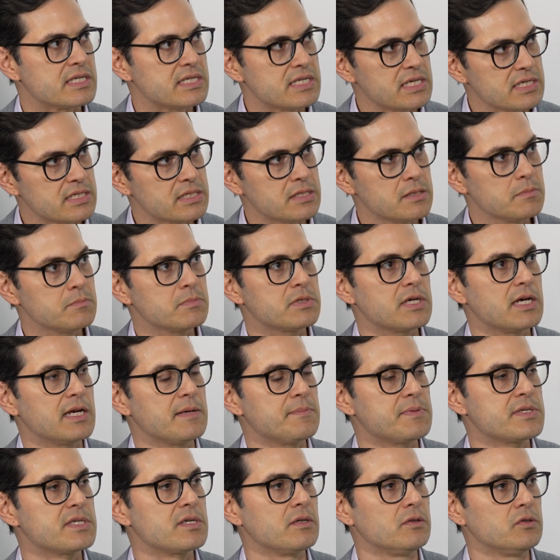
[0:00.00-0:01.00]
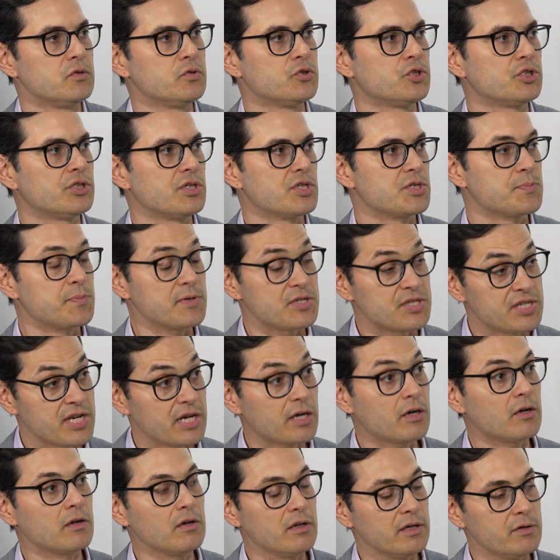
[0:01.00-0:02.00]
system type solutions,
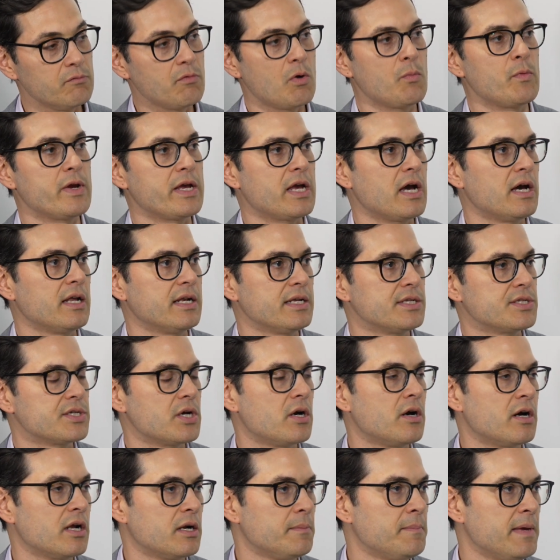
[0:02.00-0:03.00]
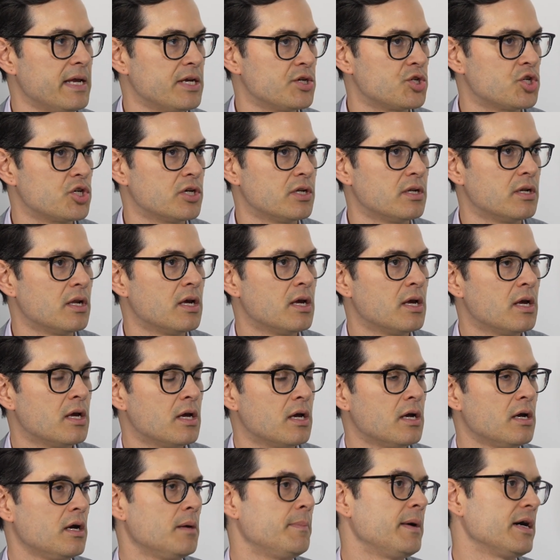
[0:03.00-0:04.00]
particularly when we got into automation
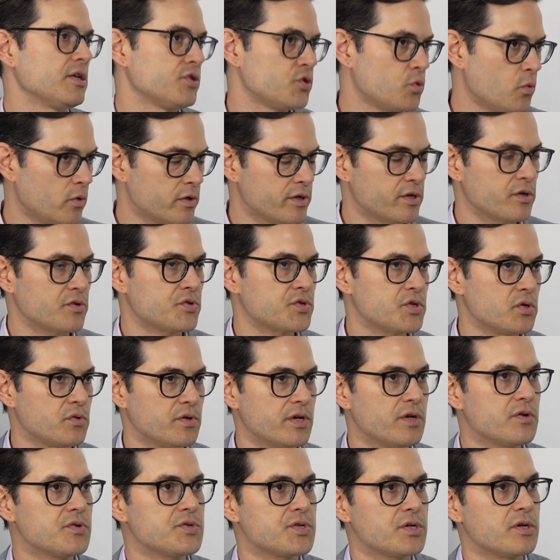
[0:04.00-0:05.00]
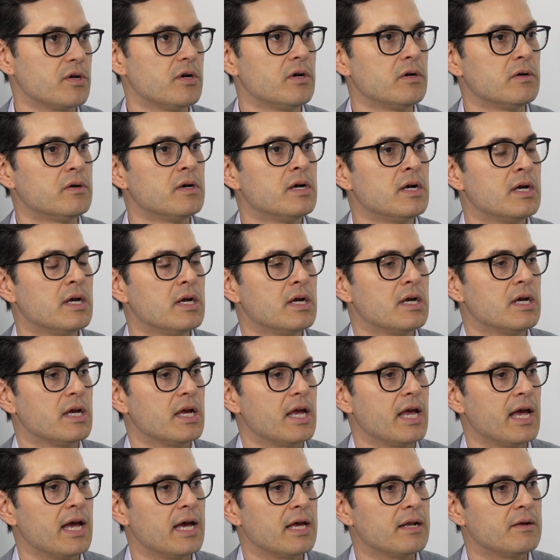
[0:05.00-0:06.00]
about 20 or so years ago.
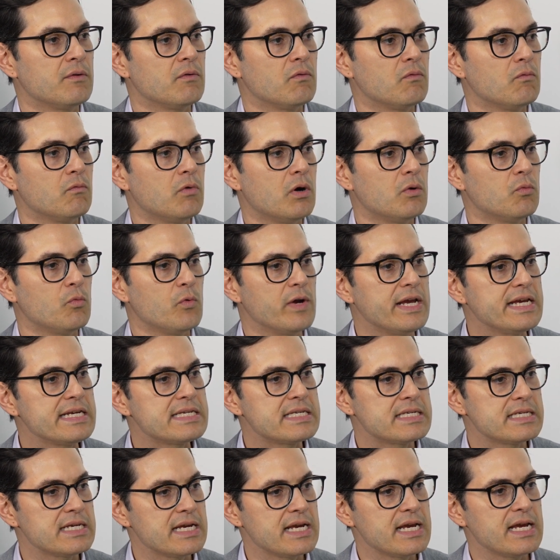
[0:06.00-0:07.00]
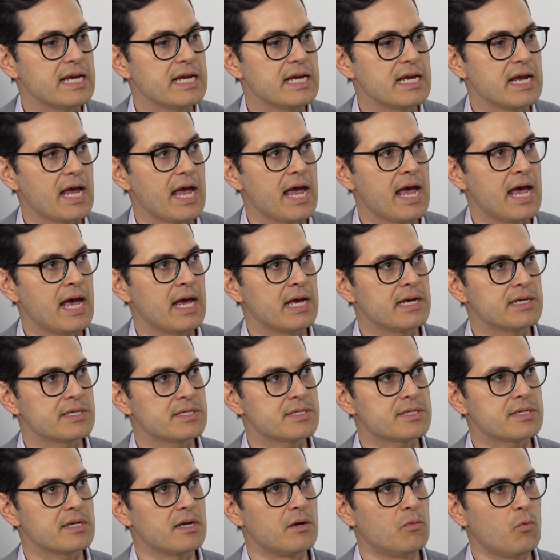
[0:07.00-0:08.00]
And what we see
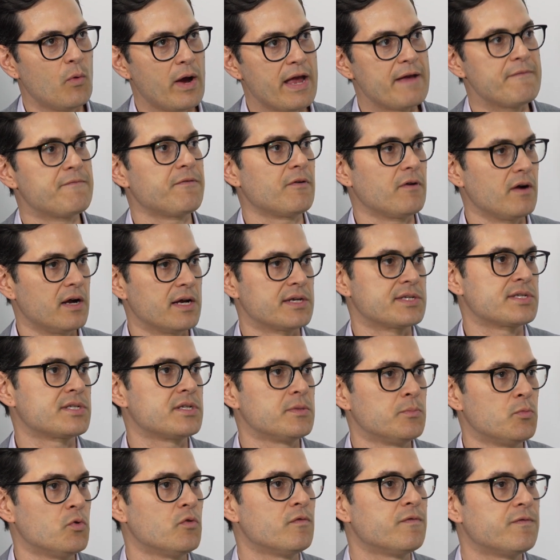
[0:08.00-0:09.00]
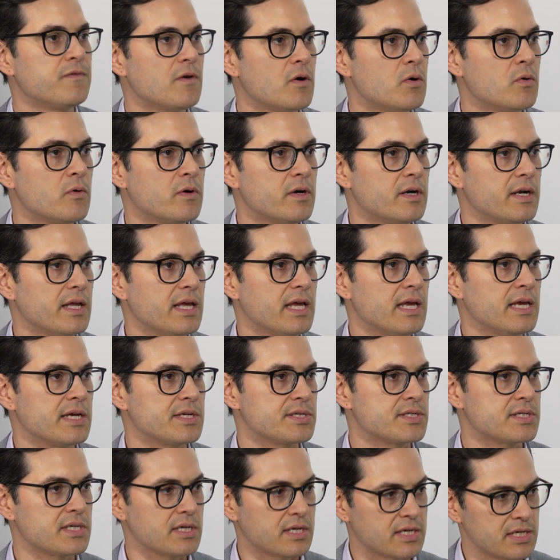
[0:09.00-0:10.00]
as a way for us to move forward
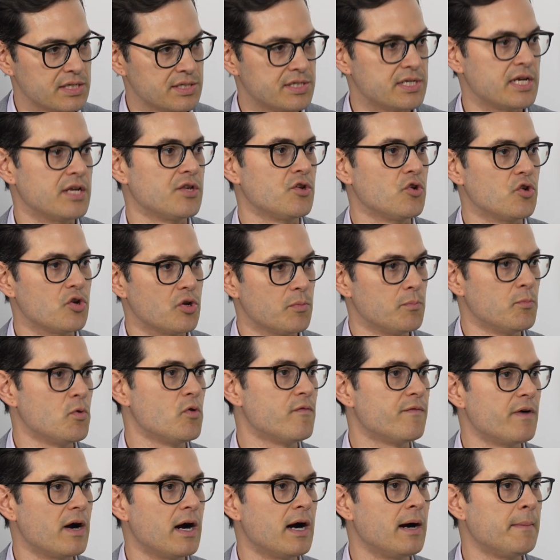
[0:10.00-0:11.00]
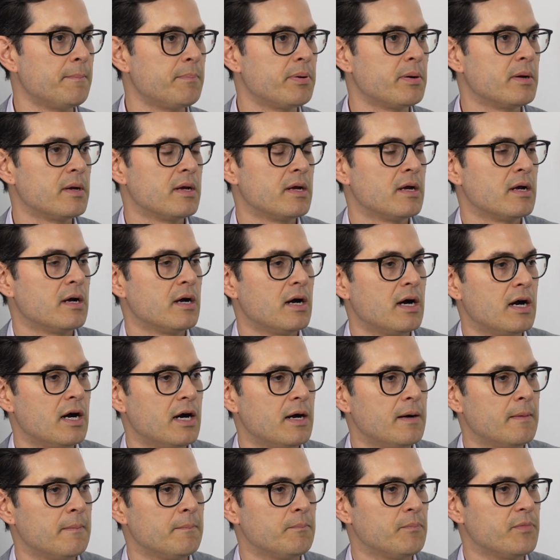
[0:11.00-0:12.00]
is to continue to move up
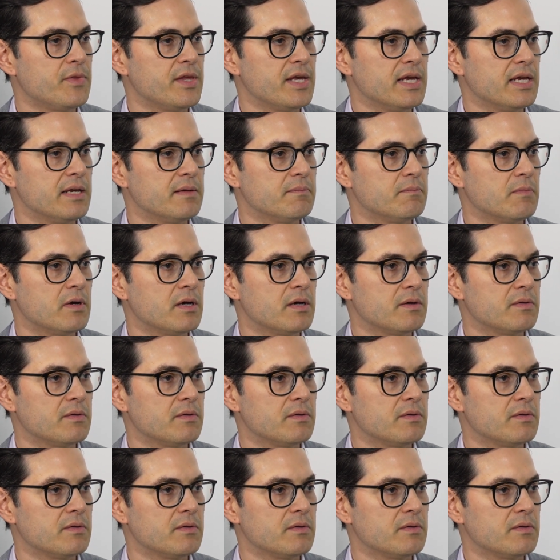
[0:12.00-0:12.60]
the